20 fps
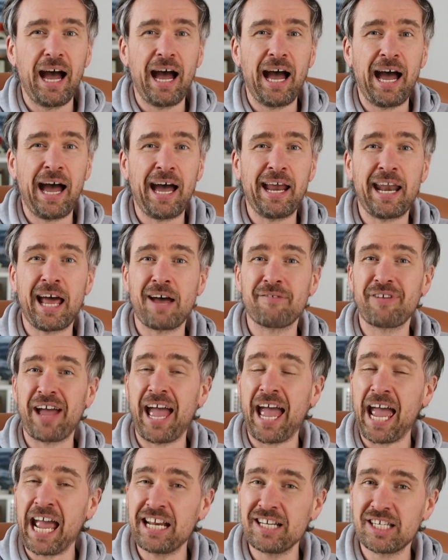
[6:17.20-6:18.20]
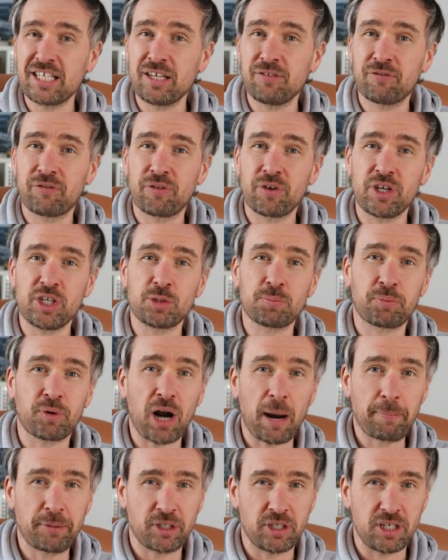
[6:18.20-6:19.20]
and have antifreeze
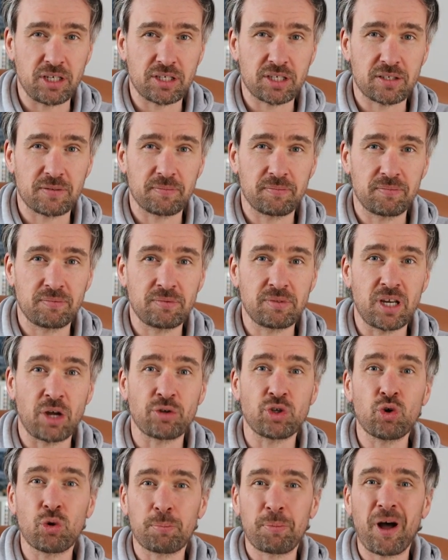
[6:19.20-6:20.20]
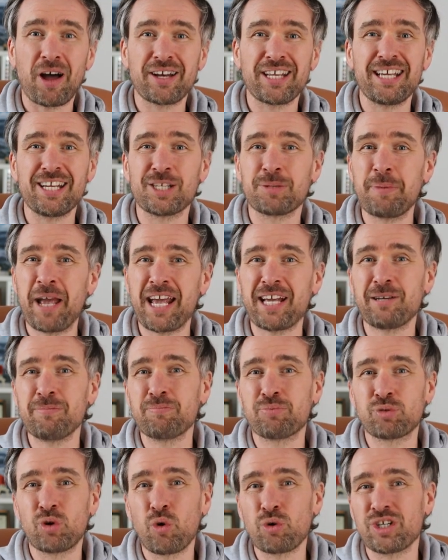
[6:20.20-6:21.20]
properties. Now, your body is making
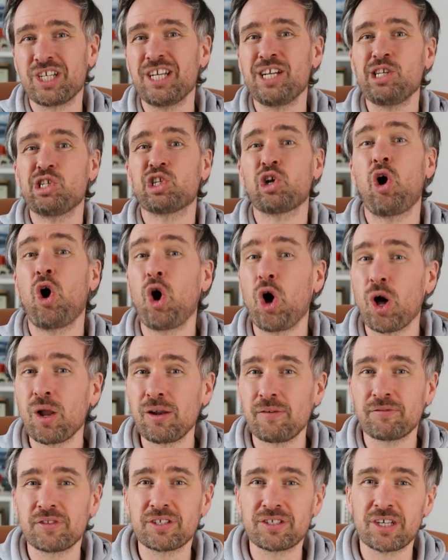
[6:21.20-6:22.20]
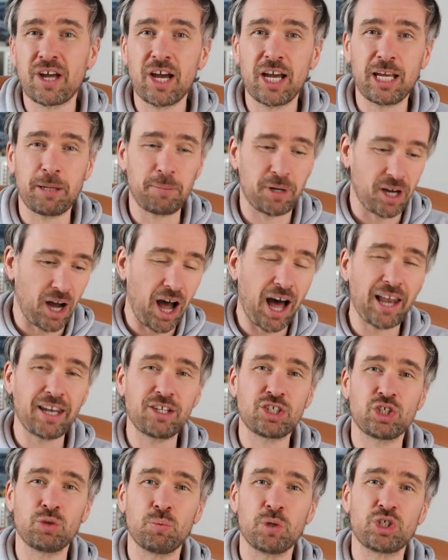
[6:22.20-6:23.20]
proteins all of the time.
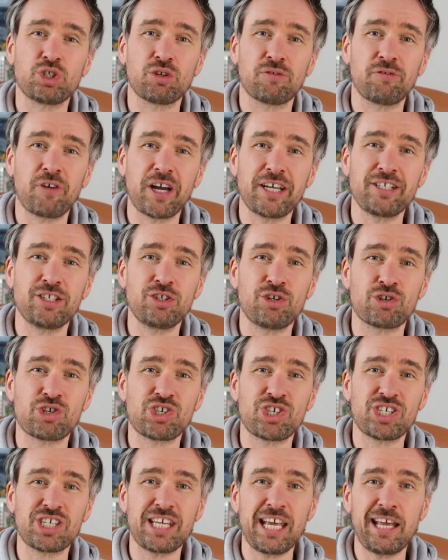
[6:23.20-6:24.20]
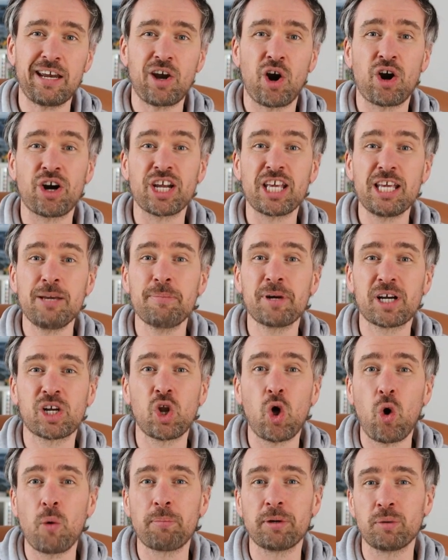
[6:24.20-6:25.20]
Collagen, which you'll find in your skin, or
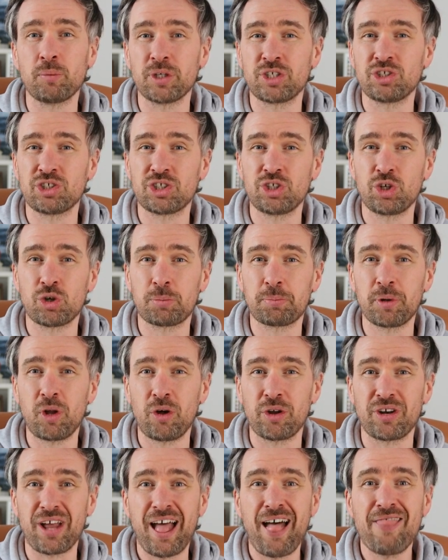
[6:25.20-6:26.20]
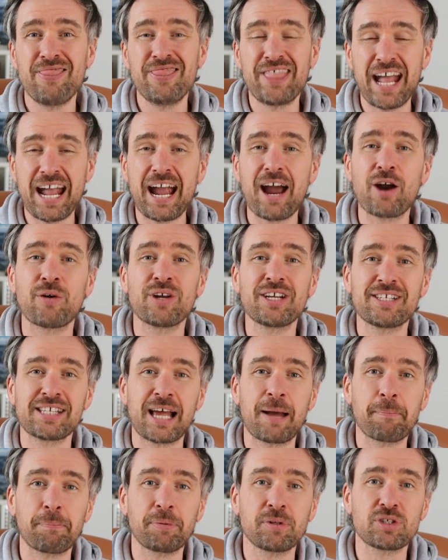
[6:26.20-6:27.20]
hemoglobin, which is in your blood. They are
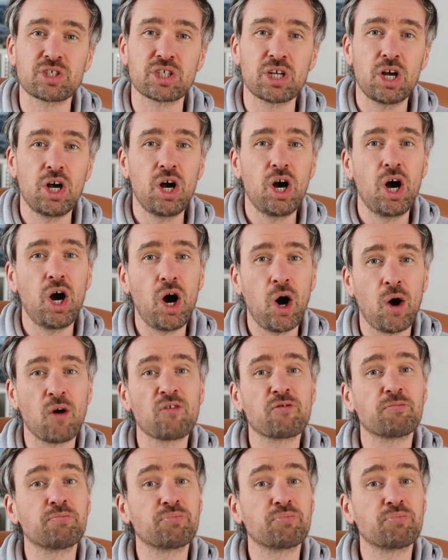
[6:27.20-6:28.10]
examples of